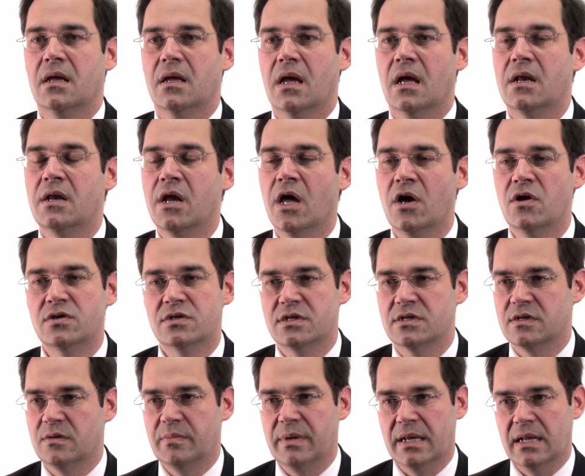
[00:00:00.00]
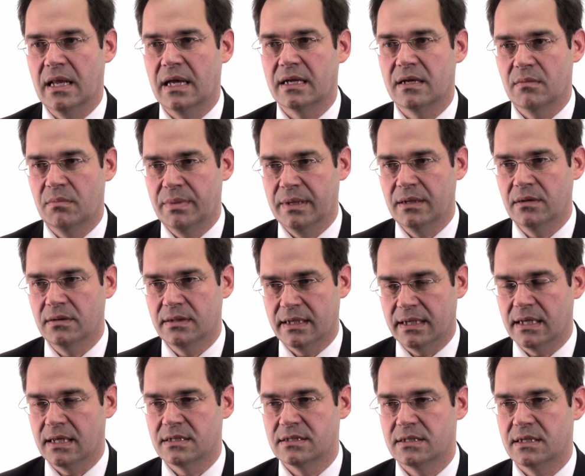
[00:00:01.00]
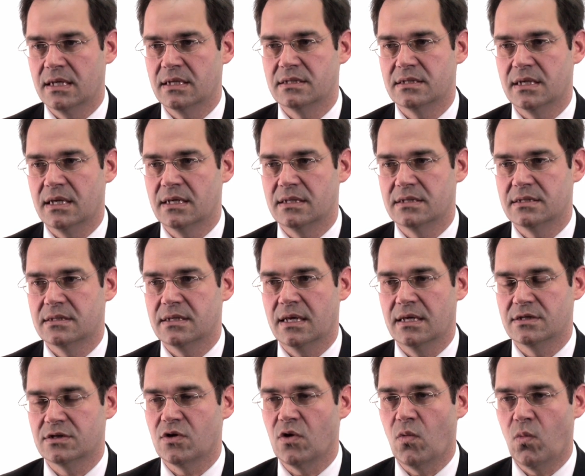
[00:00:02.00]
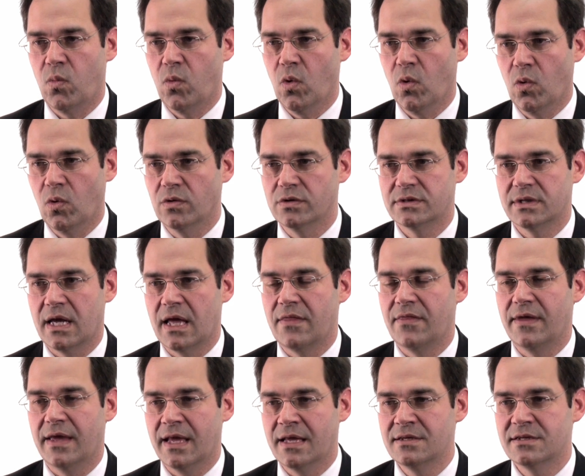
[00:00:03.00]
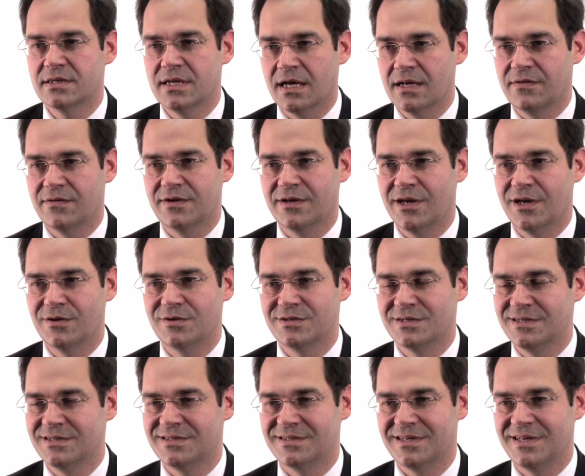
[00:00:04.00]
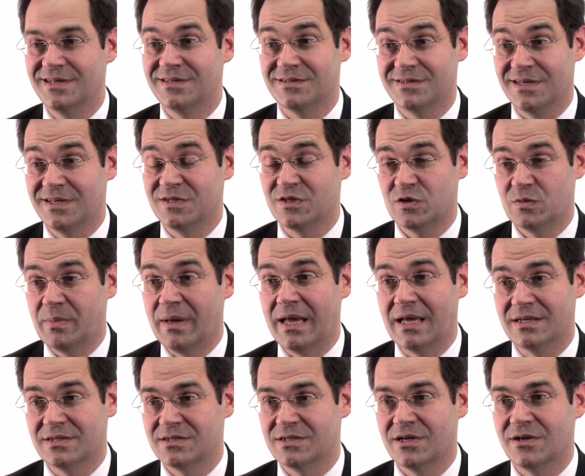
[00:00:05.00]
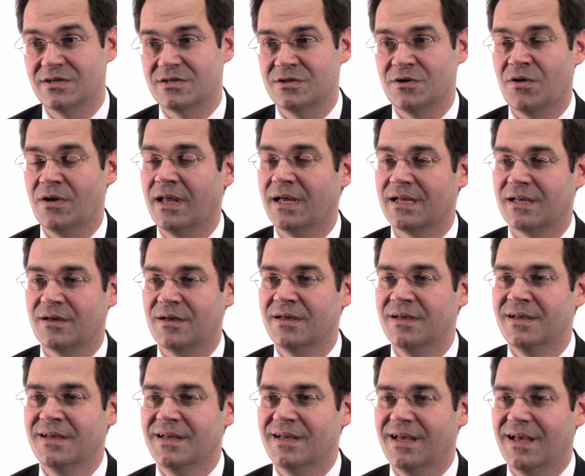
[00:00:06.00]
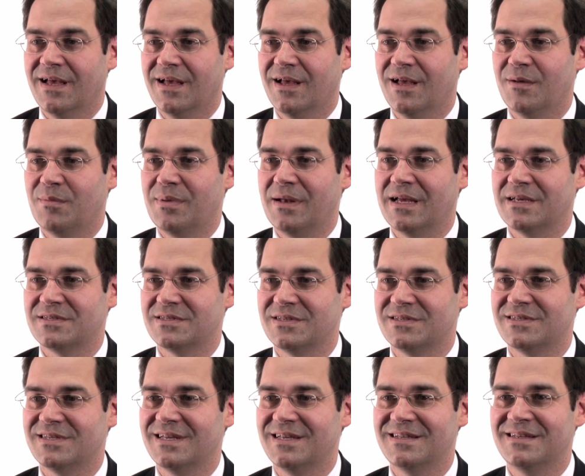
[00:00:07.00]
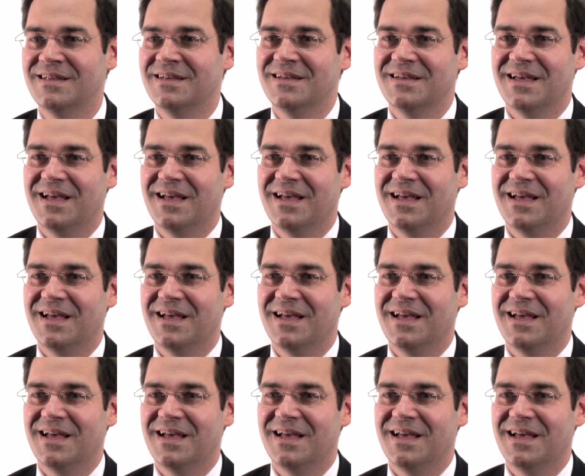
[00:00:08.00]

A nose is a bit like a building. It's got walls, and the inside of the nose is space. So it's not like a plasticine